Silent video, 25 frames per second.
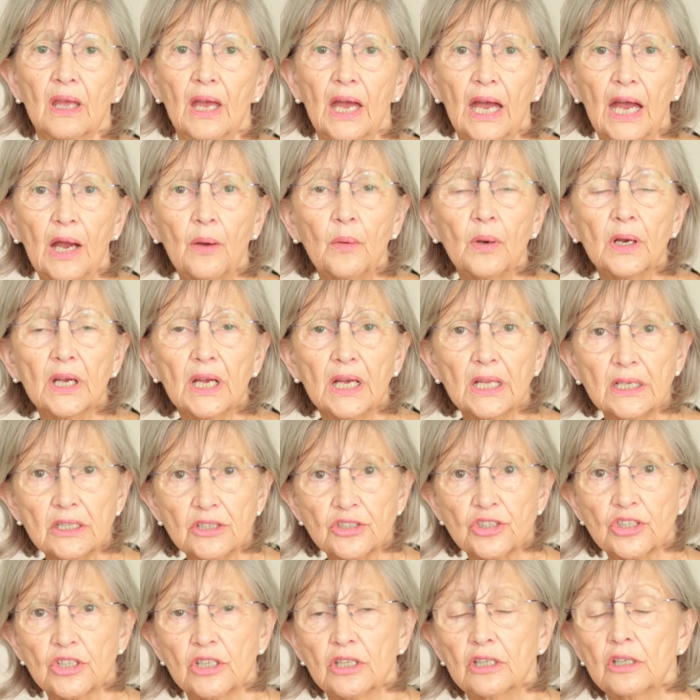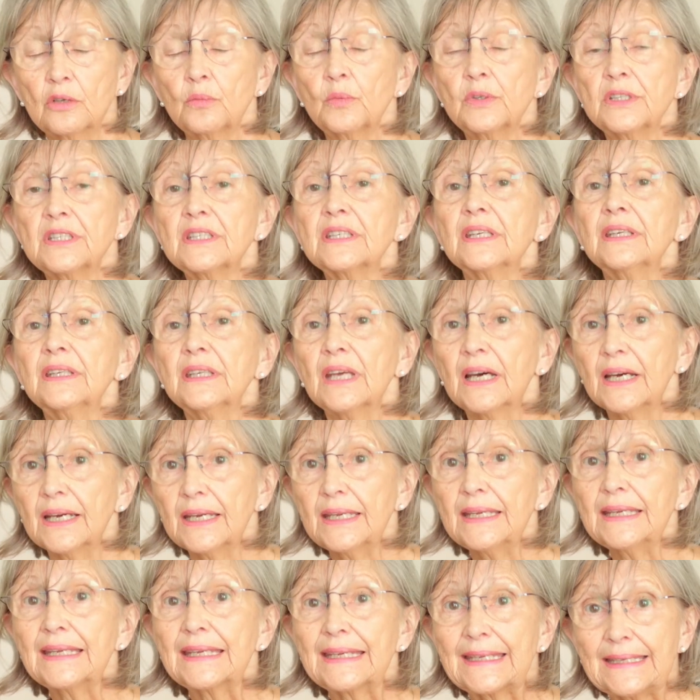Our culture would
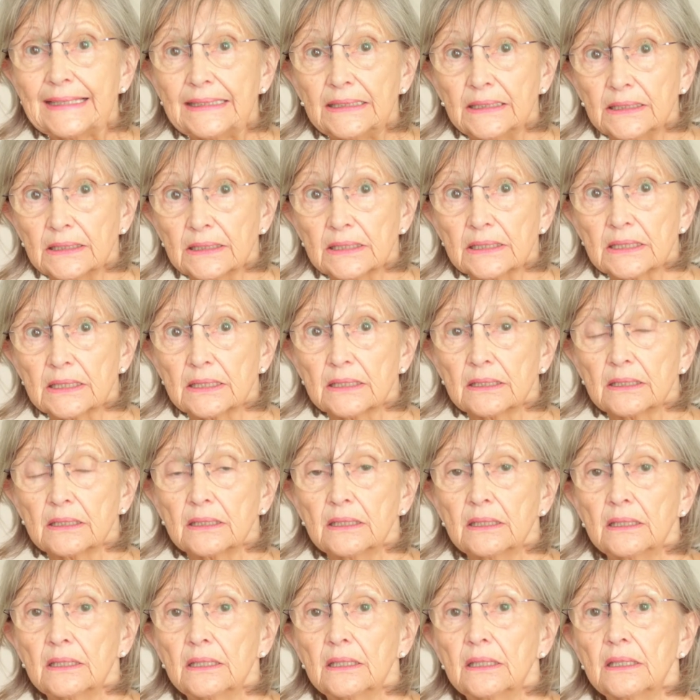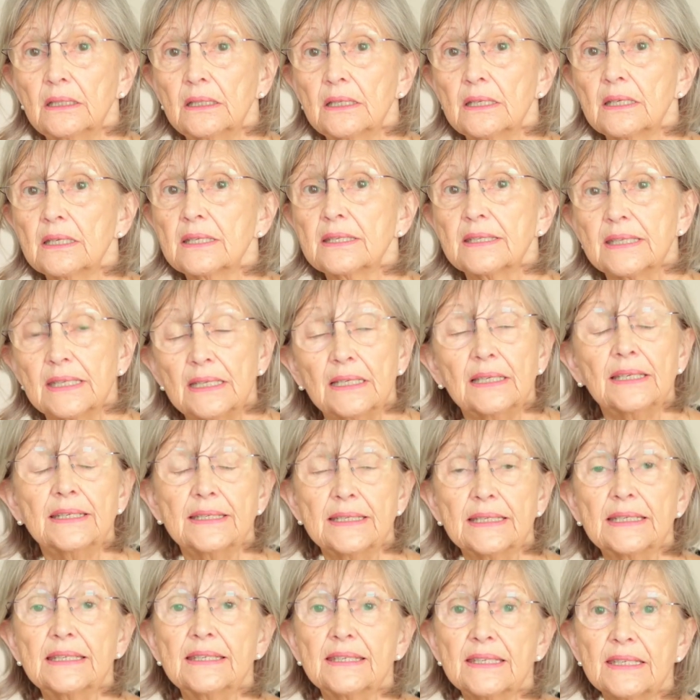deny guilt, still it
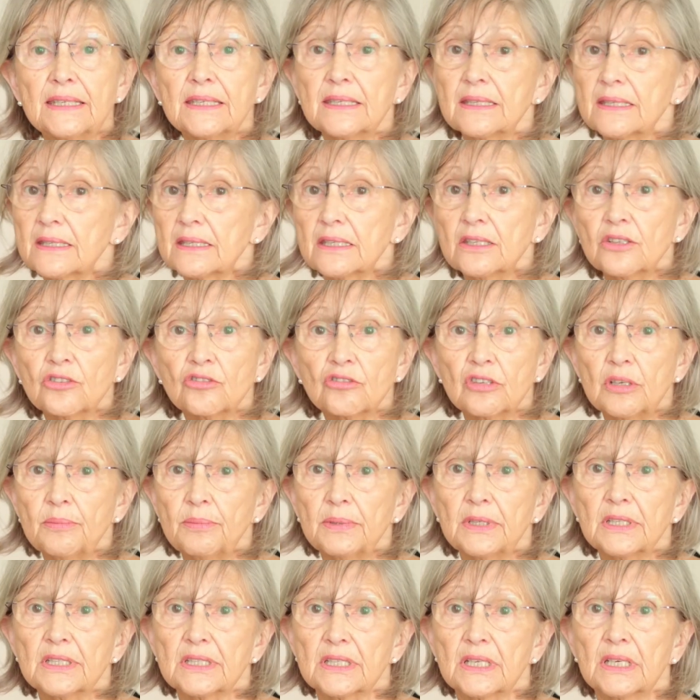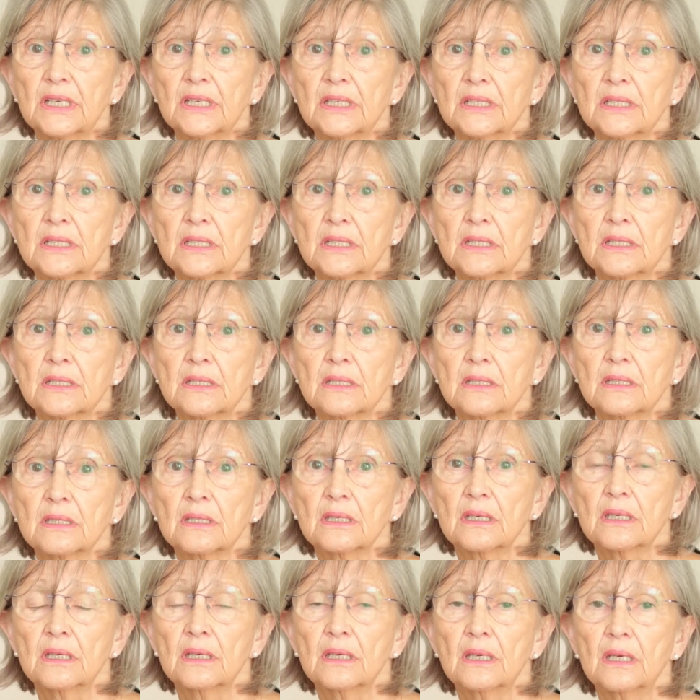exists and cripples us.
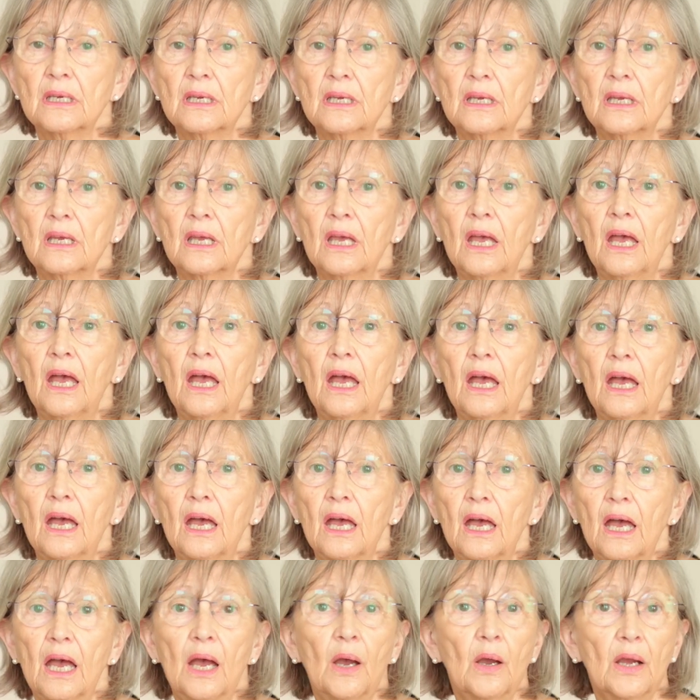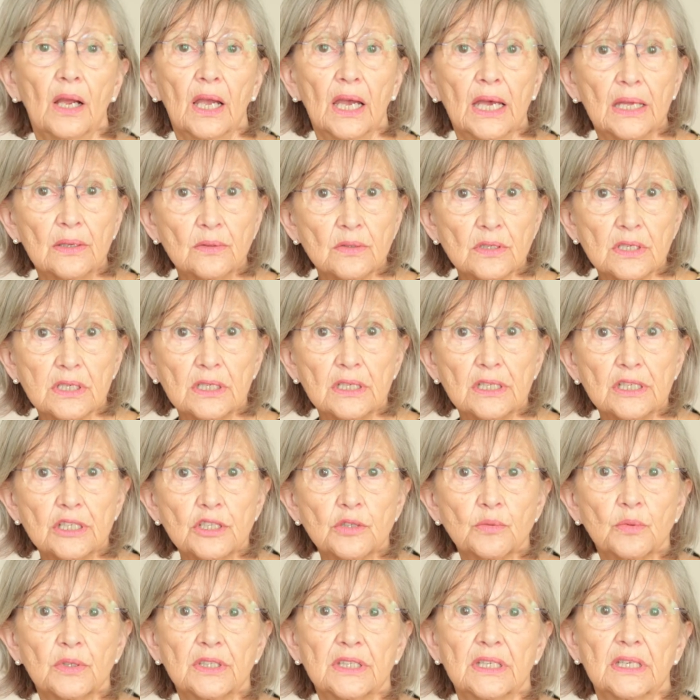Our
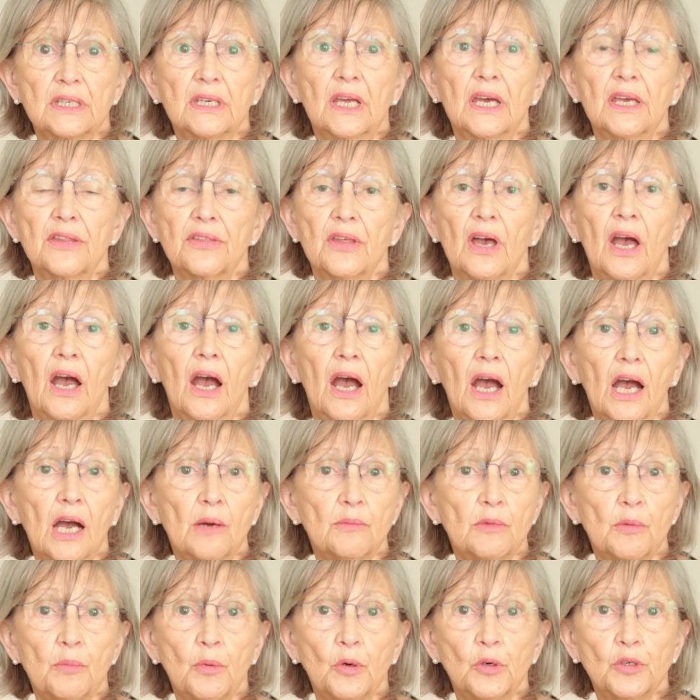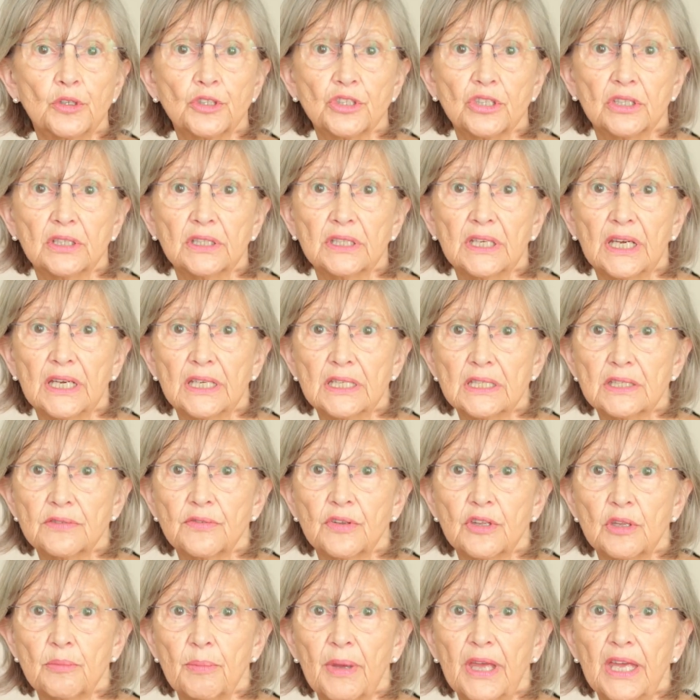counsellors would deny the harm abortion does
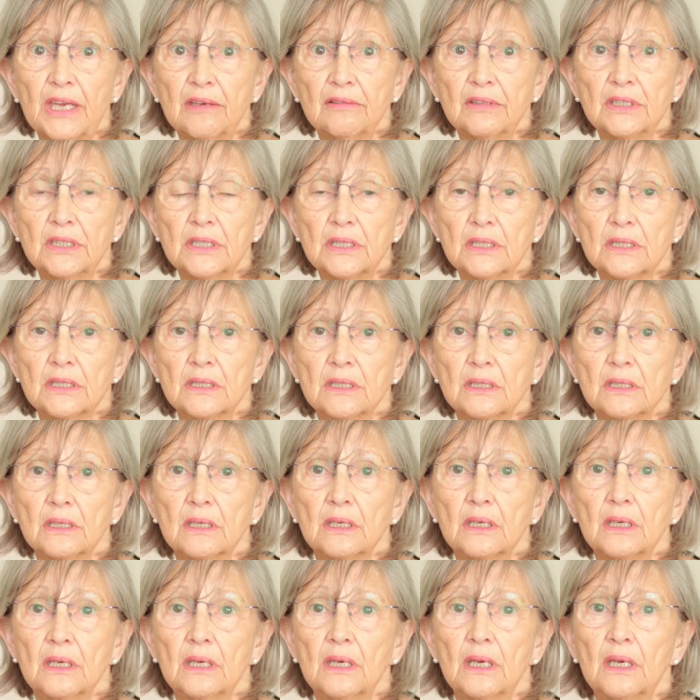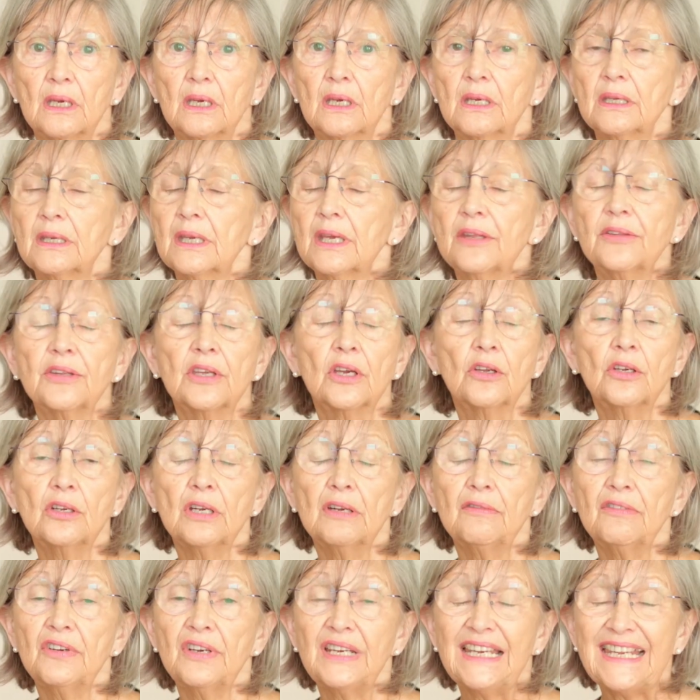for the parent, yet the
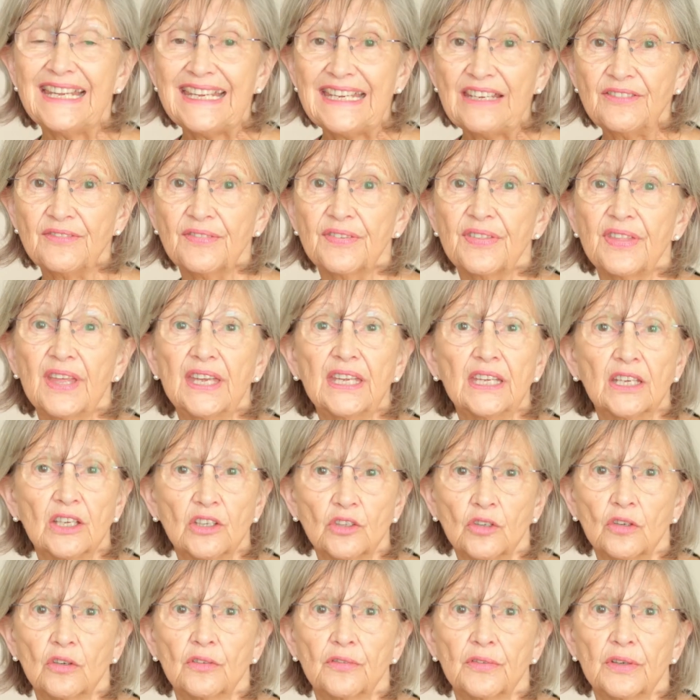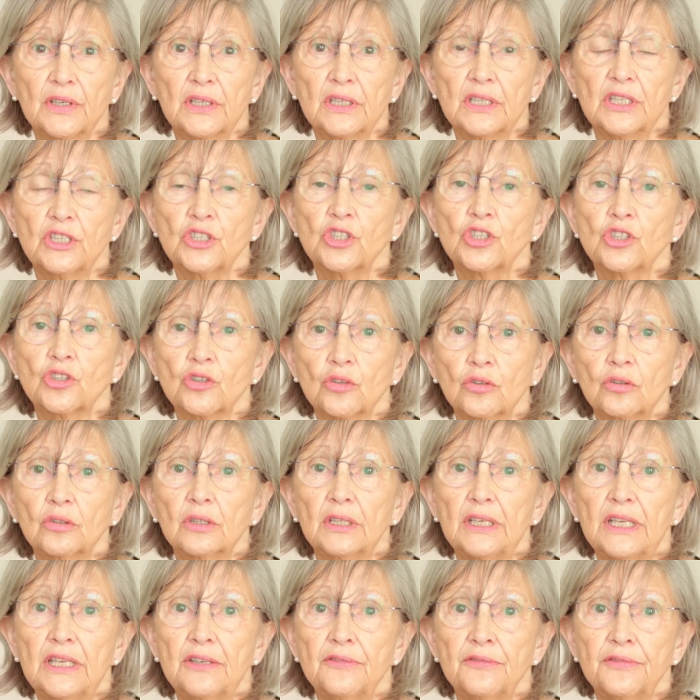only relief they can offer is
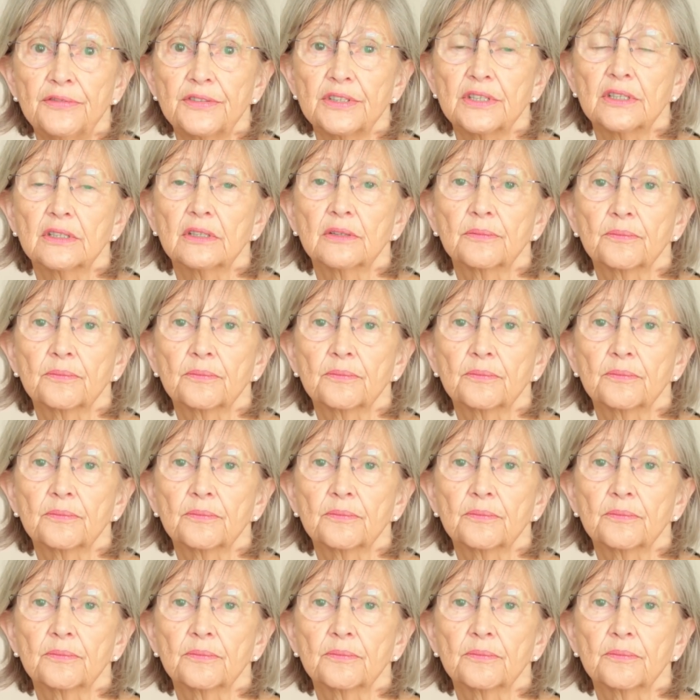short-lived.